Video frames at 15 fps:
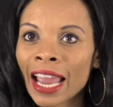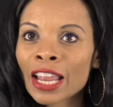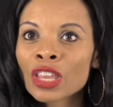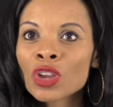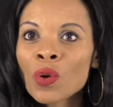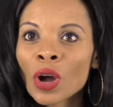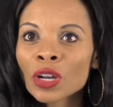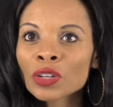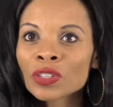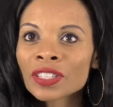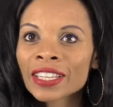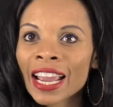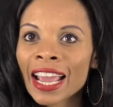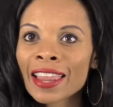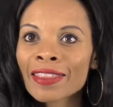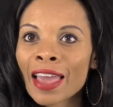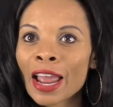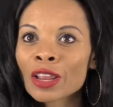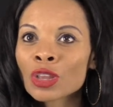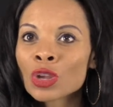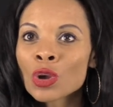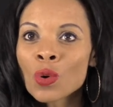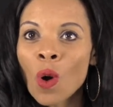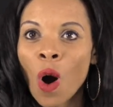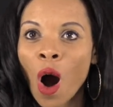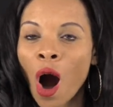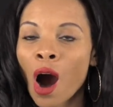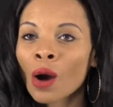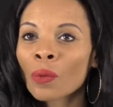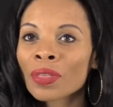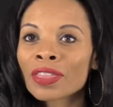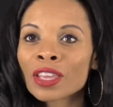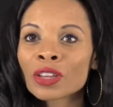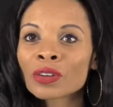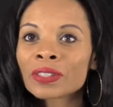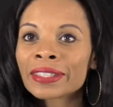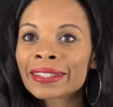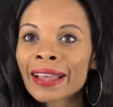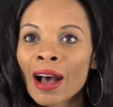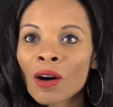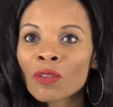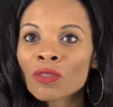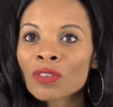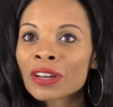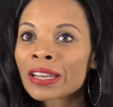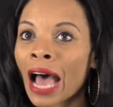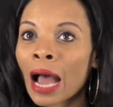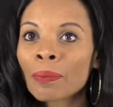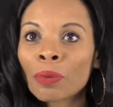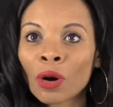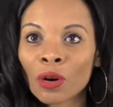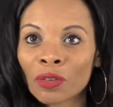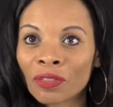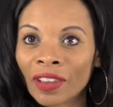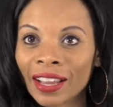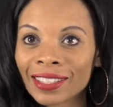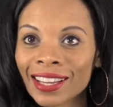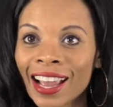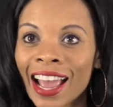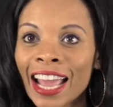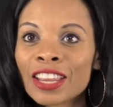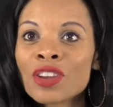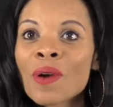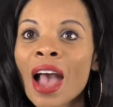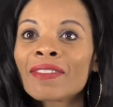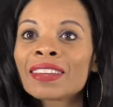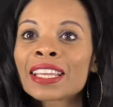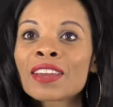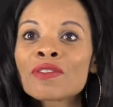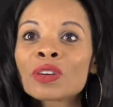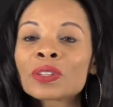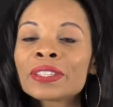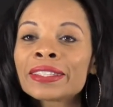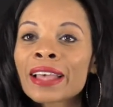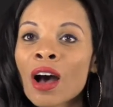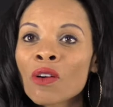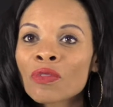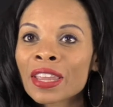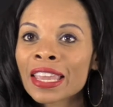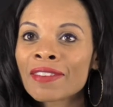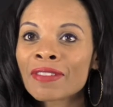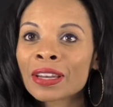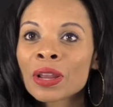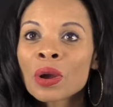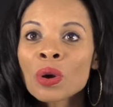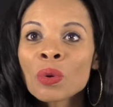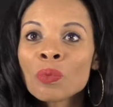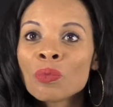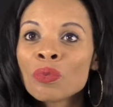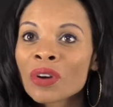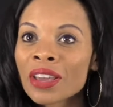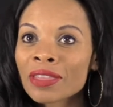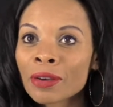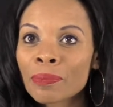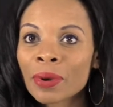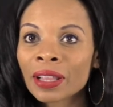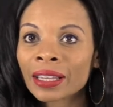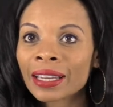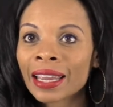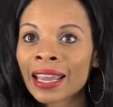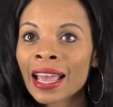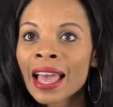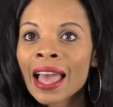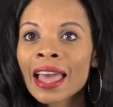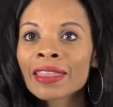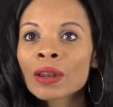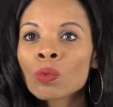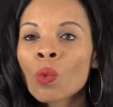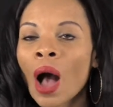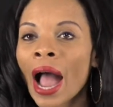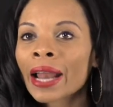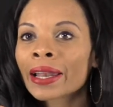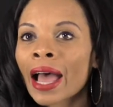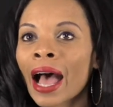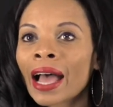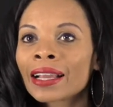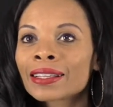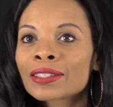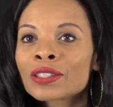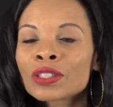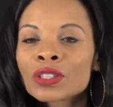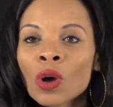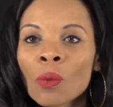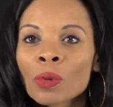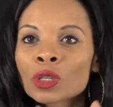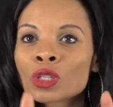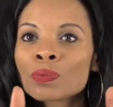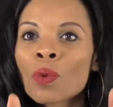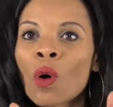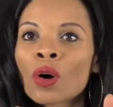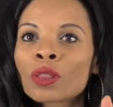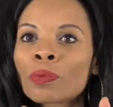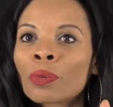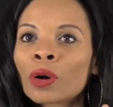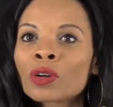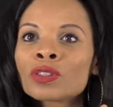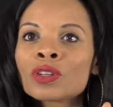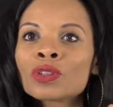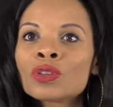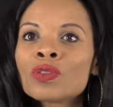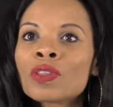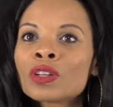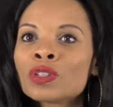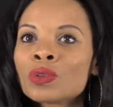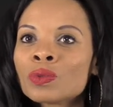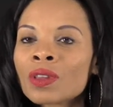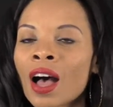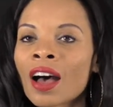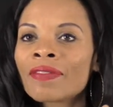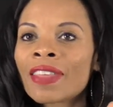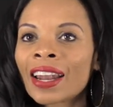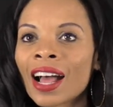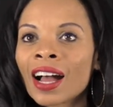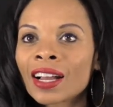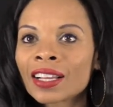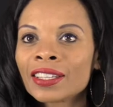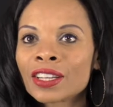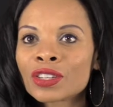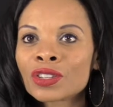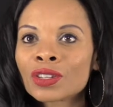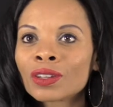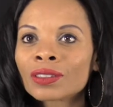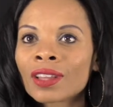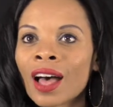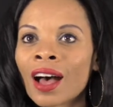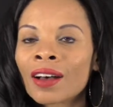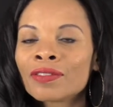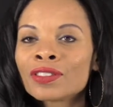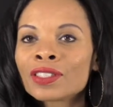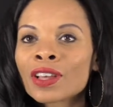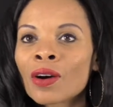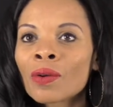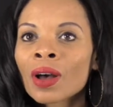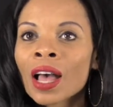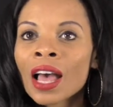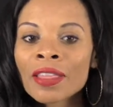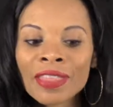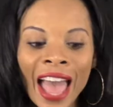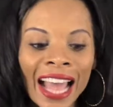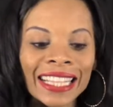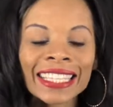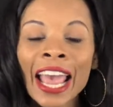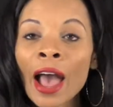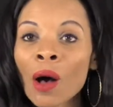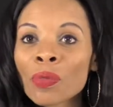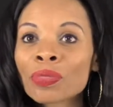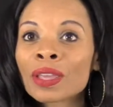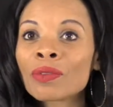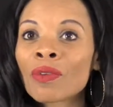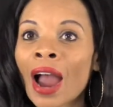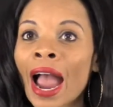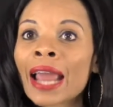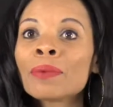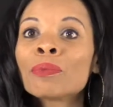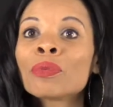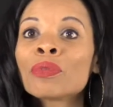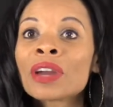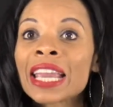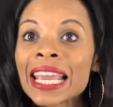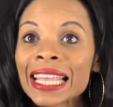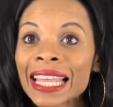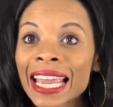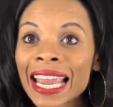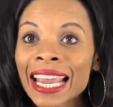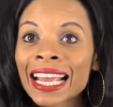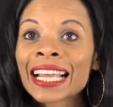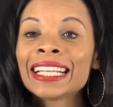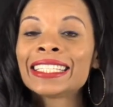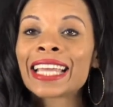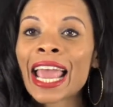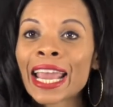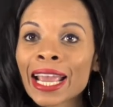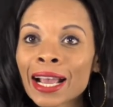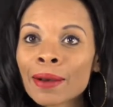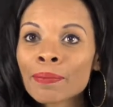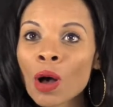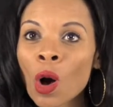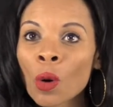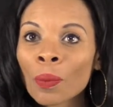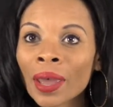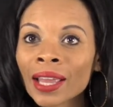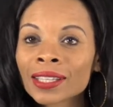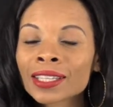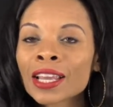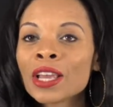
and you understand that you are within yourself not perfect and you have to give yourself even breathability, and then why not so much more the person too that you love, that unconditional love. So that's healthy, right? Breathing, taking a moment